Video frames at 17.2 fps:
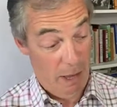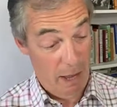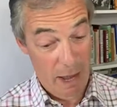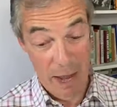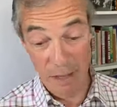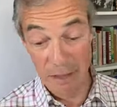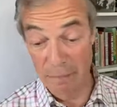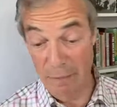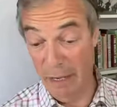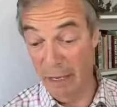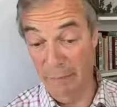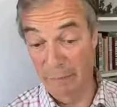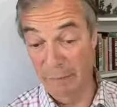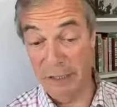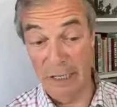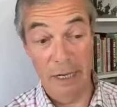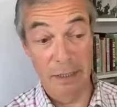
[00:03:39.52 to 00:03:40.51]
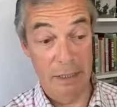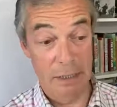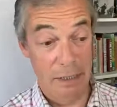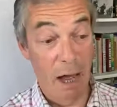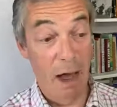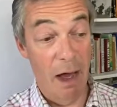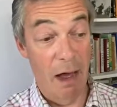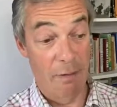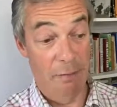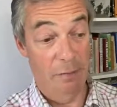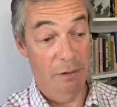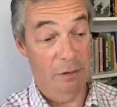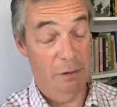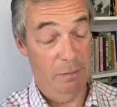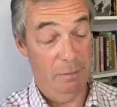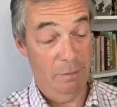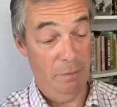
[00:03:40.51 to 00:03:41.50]
in the middle of the Sunday
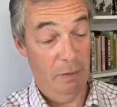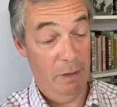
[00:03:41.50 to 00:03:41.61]
Times,